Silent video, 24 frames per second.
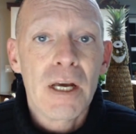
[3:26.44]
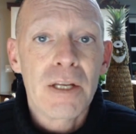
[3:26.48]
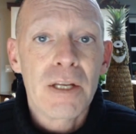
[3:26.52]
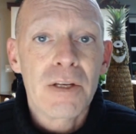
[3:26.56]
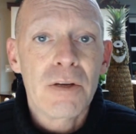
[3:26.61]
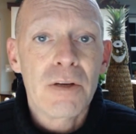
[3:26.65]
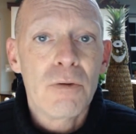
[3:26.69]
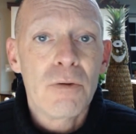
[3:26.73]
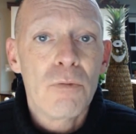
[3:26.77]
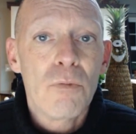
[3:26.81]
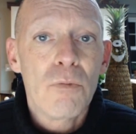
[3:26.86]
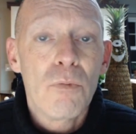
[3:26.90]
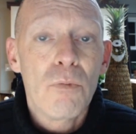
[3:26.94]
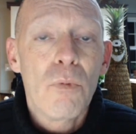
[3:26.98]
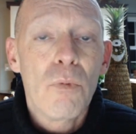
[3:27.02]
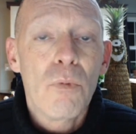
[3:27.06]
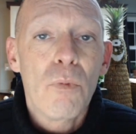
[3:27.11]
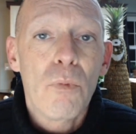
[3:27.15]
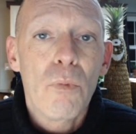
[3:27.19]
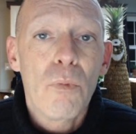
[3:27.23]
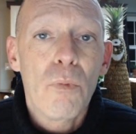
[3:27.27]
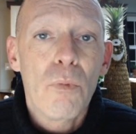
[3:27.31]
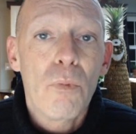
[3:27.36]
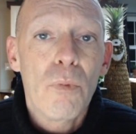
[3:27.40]
And
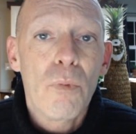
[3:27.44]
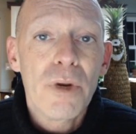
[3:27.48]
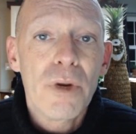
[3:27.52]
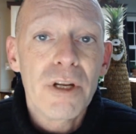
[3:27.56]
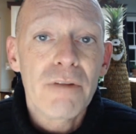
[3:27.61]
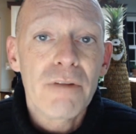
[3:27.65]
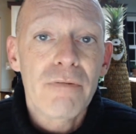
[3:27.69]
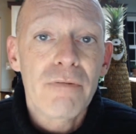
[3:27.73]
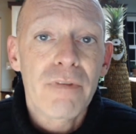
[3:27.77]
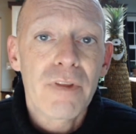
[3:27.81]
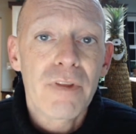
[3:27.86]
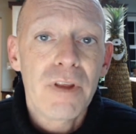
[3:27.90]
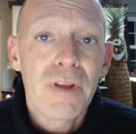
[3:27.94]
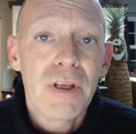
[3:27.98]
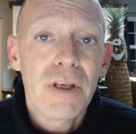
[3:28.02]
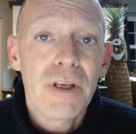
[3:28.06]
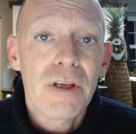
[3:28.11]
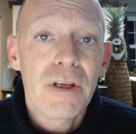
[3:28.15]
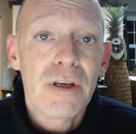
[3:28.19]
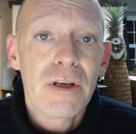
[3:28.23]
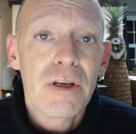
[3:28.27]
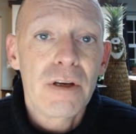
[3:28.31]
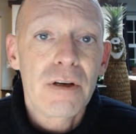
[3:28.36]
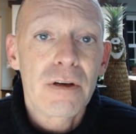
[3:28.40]
one of
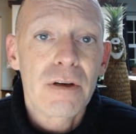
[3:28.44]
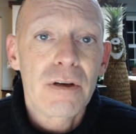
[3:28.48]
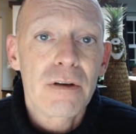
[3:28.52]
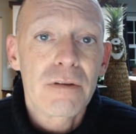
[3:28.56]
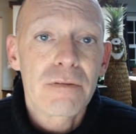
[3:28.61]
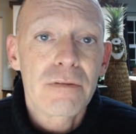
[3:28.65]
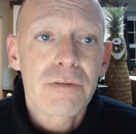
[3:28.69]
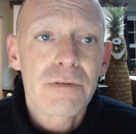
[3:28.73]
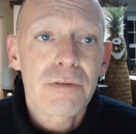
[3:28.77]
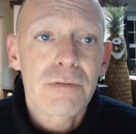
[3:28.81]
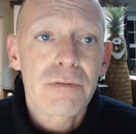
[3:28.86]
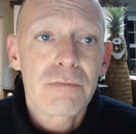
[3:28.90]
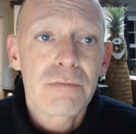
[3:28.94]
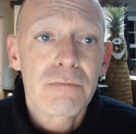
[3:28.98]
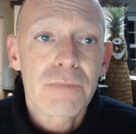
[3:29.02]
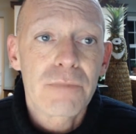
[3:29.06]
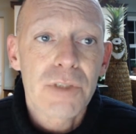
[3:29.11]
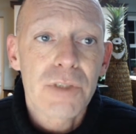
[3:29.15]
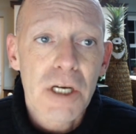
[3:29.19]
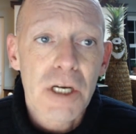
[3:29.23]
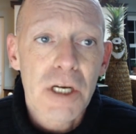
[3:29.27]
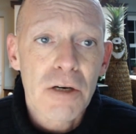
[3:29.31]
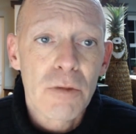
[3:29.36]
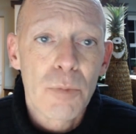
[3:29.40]
the
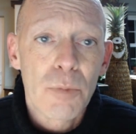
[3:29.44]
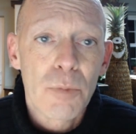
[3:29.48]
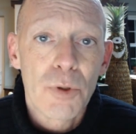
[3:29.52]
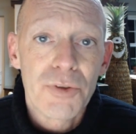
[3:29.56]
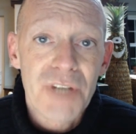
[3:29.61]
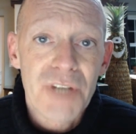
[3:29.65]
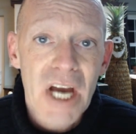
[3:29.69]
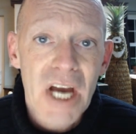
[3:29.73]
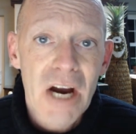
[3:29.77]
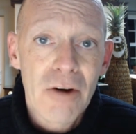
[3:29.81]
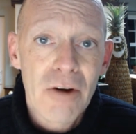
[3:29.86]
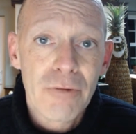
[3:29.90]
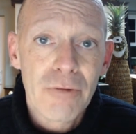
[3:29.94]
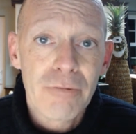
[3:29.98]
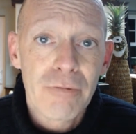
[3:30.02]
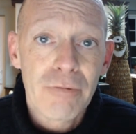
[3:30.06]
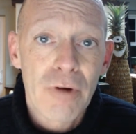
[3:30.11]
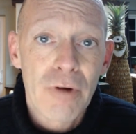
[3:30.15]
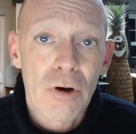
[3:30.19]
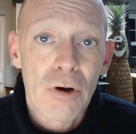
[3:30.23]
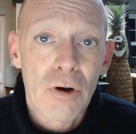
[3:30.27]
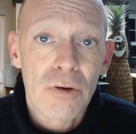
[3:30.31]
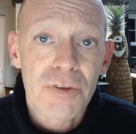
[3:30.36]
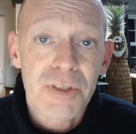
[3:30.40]
terrible
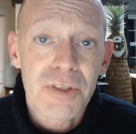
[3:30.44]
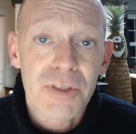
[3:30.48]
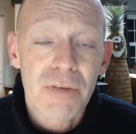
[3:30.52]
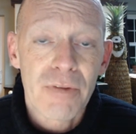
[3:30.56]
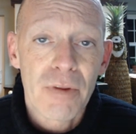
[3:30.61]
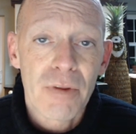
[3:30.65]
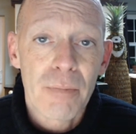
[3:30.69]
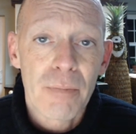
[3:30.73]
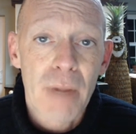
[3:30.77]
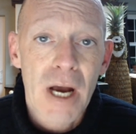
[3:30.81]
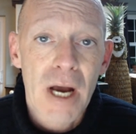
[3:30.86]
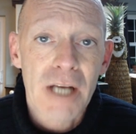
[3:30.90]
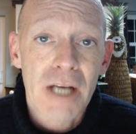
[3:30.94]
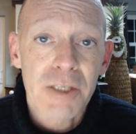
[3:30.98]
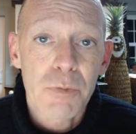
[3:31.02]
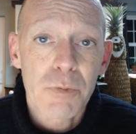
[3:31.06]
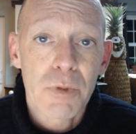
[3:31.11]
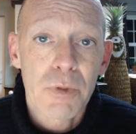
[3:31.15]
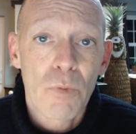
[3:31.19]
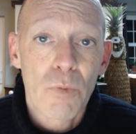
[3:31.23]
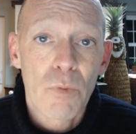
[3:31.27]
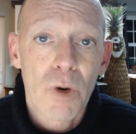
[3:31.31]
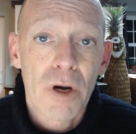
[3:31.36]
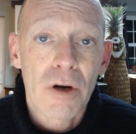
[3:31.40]
downfalls of the
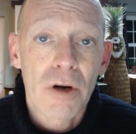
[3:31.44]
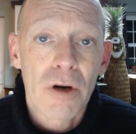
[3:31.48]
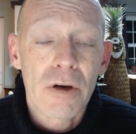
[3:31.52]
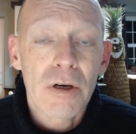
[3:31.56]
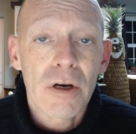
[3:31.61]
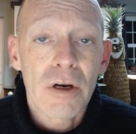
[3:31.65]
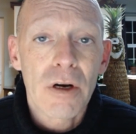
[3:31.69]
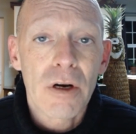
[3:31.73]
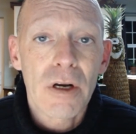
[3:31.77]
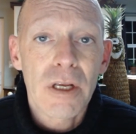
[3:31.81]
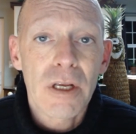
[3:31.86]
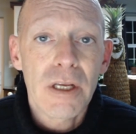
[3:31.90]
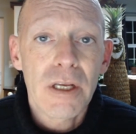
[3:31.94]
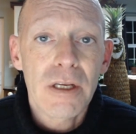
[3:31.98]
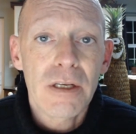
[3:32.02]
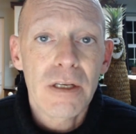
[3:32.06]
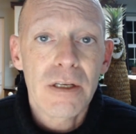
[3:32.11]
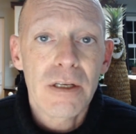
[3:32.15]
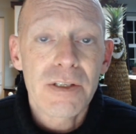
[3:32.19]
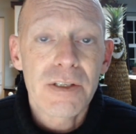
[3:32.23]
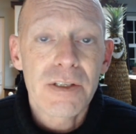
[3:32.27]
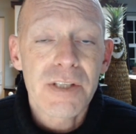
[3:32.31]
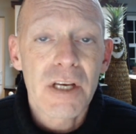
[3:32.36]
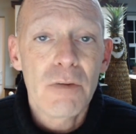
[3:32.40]
mask we wear
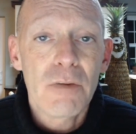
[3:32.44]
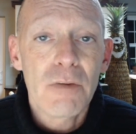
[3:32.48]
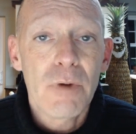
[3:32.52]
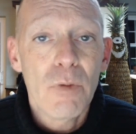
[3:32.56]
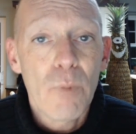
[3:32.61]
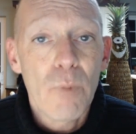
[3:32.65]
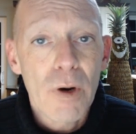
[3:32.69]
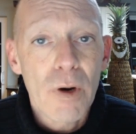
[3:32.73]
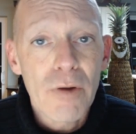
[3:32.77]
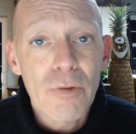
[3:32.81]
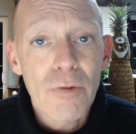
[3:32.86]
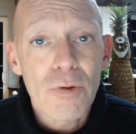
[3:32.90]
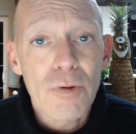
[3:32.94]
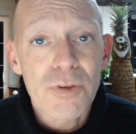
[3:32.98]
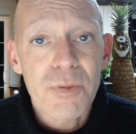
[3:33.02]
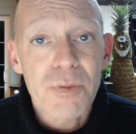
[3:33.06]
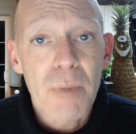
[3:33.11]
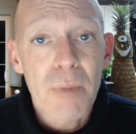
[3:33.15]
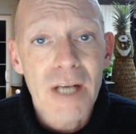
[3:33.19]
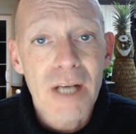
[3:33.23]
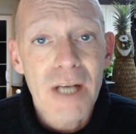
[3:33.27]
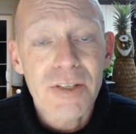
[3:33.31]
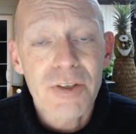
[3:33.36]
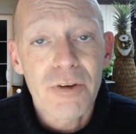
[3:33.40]
is that we wear those
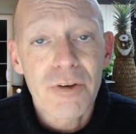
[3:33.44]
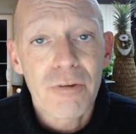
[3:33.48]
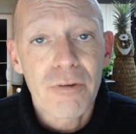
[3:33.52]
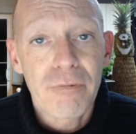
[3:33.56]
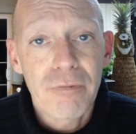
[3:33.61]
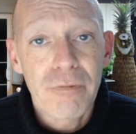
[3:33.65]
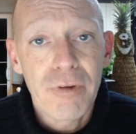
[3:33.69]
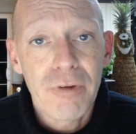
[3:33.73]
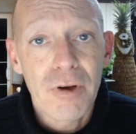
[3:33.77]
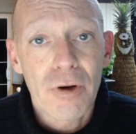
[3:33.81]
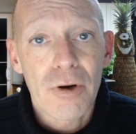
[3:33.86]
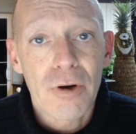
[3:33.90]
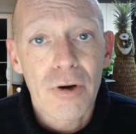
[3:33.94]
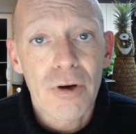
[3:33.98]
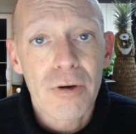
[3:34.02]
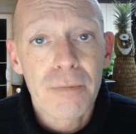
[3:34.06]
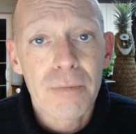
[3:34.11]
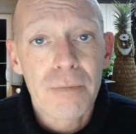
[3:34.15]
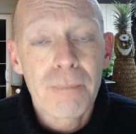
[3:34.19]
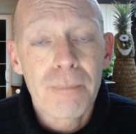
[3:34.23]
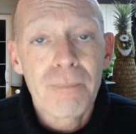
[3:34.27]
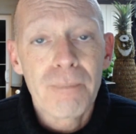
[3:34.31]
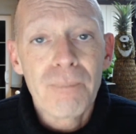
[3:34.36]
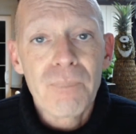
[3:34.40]
masks out of
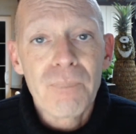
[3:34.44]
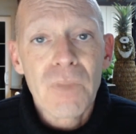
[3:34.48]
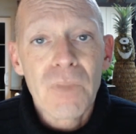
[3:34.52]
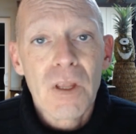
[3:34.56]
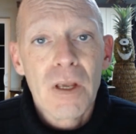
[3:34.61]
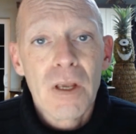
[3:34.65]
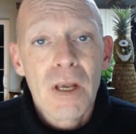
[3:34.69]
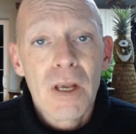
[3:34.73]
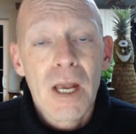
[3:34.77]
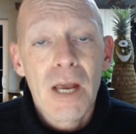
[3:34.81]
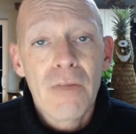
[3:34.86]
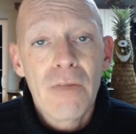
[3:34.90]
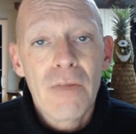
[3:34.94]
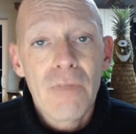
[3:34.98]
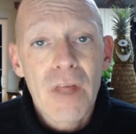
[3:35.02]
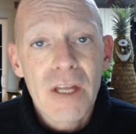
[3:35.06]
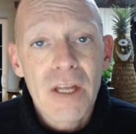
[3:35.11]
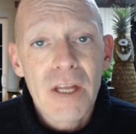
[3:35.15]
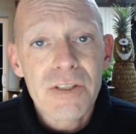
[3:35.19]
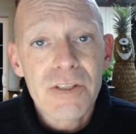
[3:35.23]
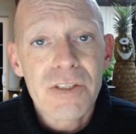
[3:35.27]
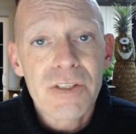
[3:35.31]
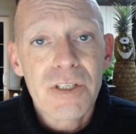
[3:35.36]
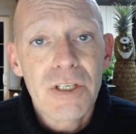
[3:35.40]
fear. And
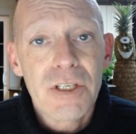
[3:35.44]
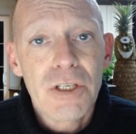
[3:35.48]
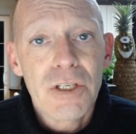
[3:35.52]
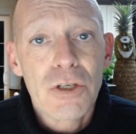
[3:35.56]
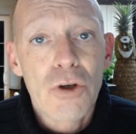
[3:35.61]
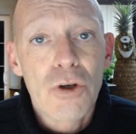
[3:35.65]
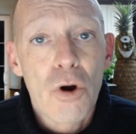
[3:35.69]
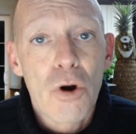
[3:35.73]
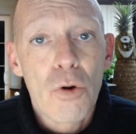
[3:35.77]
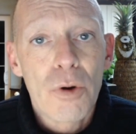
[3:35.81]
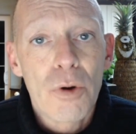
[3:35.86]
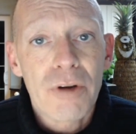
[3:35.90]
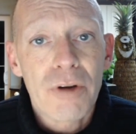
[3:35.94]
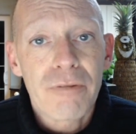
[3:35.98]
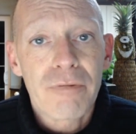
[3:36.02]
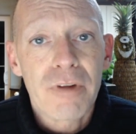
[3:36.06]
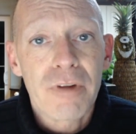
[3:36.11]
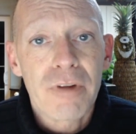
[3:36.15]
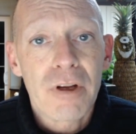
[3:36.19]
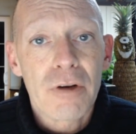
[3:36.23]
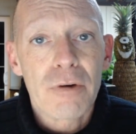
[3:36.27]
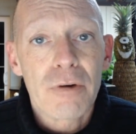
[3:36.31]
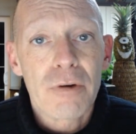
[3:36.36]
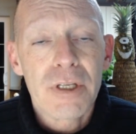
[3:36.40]
that is an egoic
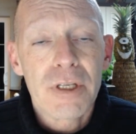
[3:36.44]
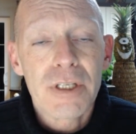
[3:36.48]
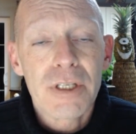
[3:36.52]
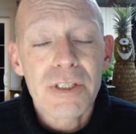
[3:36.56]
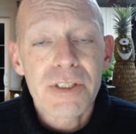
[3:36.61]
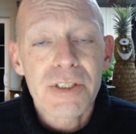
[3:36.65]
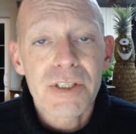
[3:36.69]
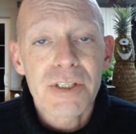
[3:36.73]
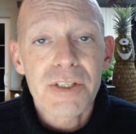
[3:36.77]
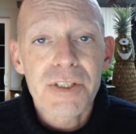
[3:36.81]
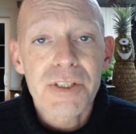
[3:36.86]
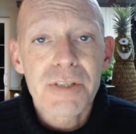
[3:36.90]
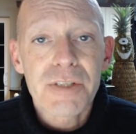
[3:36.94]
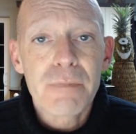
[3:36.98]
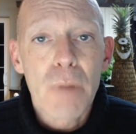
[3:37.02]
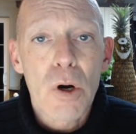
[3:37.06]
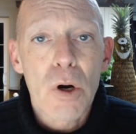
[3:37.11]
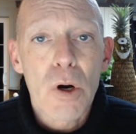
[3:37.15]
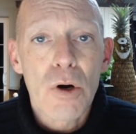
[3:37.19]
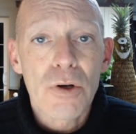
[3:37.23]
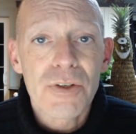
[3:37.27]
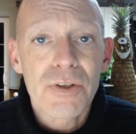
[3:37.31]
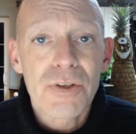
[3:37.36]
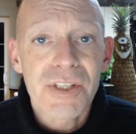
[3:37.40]
fear. It is a
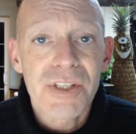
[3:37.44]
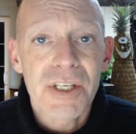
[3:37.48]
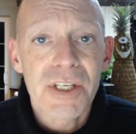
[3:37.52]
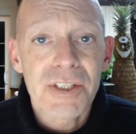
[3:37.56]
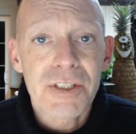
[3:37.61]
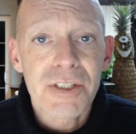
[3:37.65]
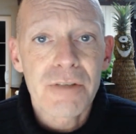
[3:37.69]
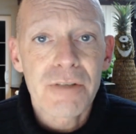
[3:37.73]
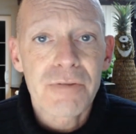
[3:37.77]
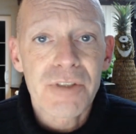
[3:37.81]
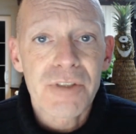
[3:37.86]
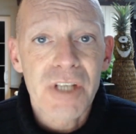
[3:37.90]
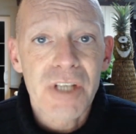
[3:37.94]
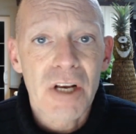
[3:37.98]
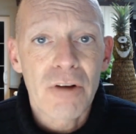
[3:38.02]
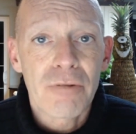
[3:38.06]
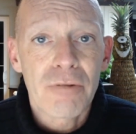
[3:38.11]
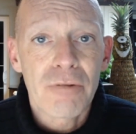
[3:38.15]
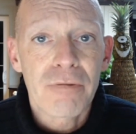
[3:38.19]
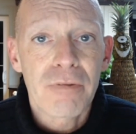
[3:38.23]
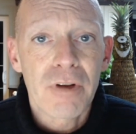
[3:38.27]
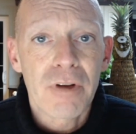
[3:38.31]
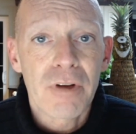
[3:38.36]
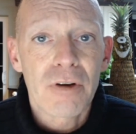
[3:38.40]
small sense of
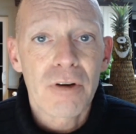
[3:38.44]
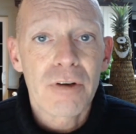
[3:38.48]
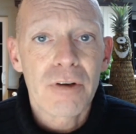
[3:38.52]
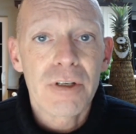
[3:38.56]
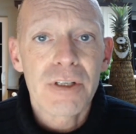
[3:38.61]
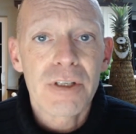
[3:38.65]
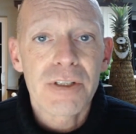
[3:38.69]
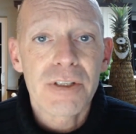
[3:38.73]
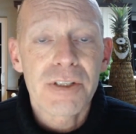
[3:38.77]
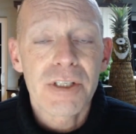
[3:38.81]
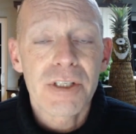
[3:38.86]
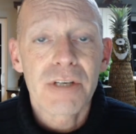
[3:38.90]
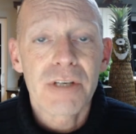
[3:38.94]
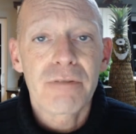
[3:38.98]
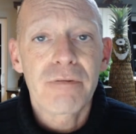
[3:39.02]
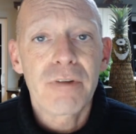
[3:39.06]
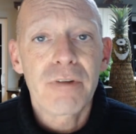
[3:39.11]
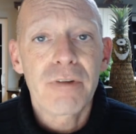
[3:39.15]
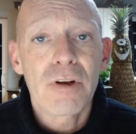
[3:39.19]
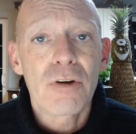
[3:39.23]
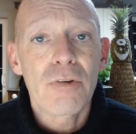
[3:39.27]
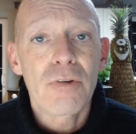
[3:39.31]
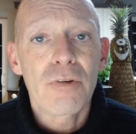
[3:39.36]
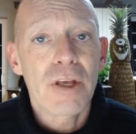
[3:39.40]
self fear. It is a
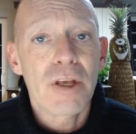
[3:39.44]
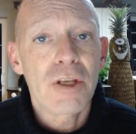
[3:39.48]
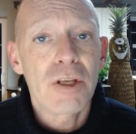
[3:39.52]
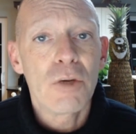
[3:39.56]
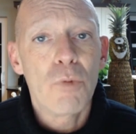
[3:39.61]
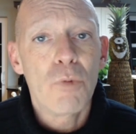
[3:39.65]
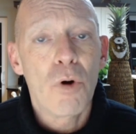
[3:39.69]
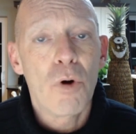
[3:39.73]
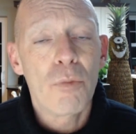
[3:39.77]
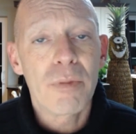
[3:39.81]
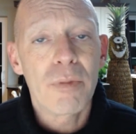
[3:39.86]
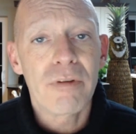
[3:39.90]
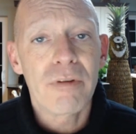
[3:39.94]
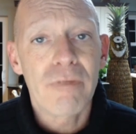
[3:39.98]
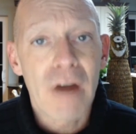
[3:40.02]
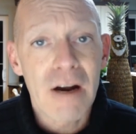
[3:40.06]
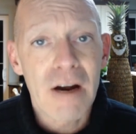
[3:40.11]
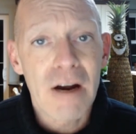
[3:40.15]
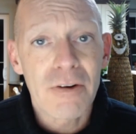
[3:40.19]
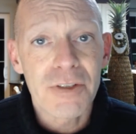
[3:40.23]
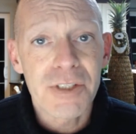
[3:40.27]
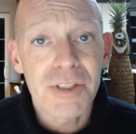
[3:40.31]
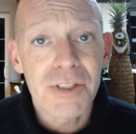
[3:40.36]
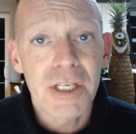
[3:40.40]
fear that you won't be
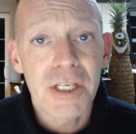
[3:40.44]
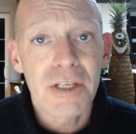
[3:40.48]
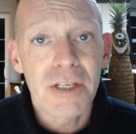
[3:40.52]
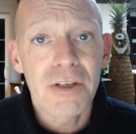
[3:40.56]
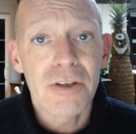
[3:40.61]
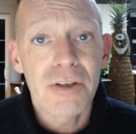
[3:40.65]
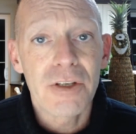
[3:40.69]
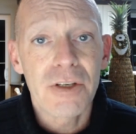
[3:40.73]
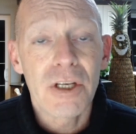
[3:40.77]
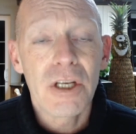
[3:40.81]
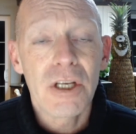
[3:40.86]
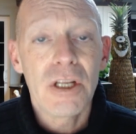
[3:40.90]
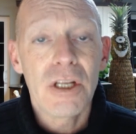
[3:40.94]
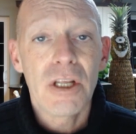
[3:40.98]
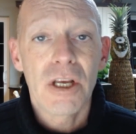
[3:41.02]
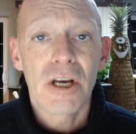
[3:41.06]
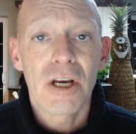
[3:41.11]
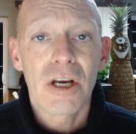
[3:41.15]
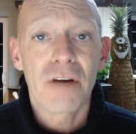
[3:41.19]
validated,